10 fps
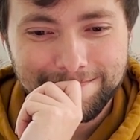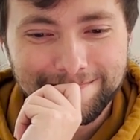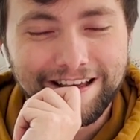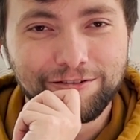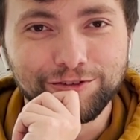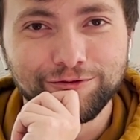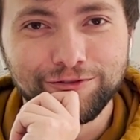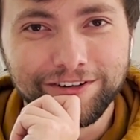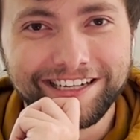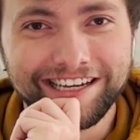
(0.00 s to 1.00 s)
That was
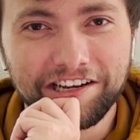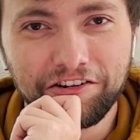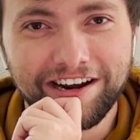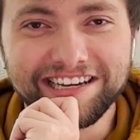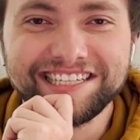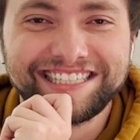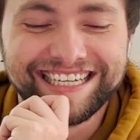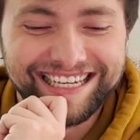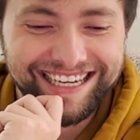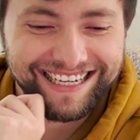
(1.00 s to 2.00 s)
freaking
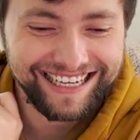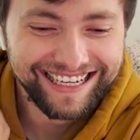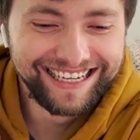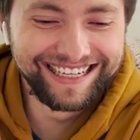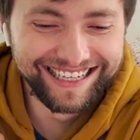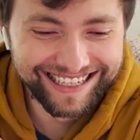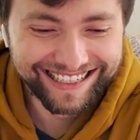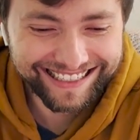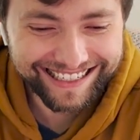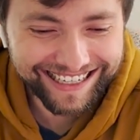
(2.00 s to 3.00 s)
crazy.
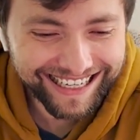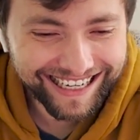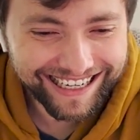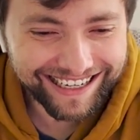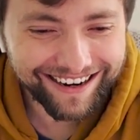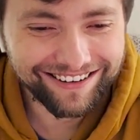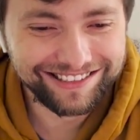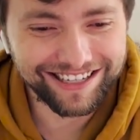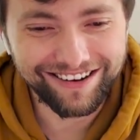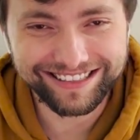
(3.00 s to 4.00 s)

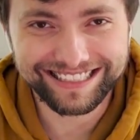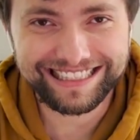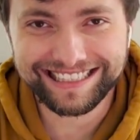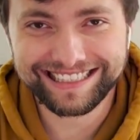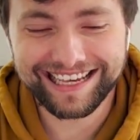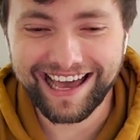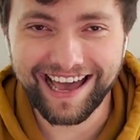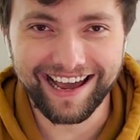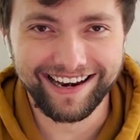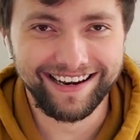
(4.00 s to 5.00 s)
Gojo is
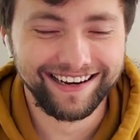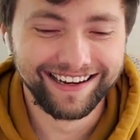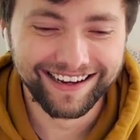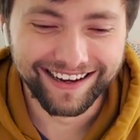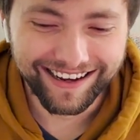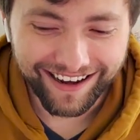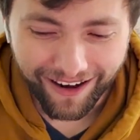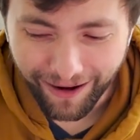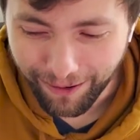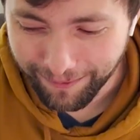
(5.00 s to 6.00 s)
insane.
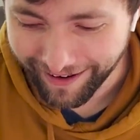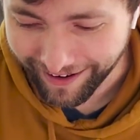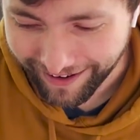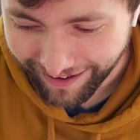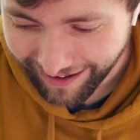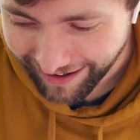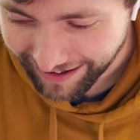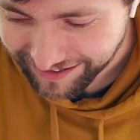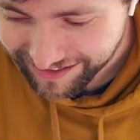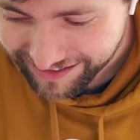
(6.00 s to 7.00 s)
Oh my
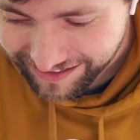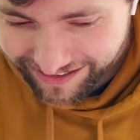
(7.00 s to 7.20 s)
gosh.